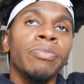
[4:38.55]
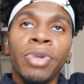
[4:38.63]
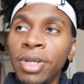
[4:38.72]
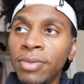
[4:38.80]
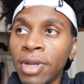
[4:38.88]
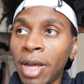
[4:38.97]

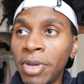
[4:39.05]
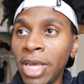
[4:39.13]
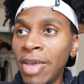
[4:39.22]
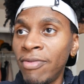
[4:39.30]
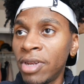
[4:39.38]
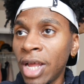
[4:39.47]
But I mean,
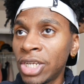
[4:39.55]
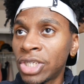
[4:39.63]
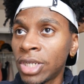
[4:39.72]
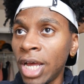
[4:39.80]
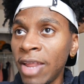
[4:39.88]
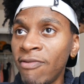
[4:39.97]
even not
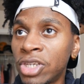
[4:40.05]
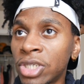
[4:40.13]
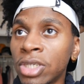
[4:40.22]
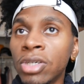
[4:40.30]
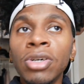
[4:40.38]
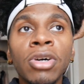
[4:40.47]
just not even
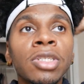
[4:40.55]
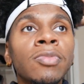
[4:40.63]
just hugs.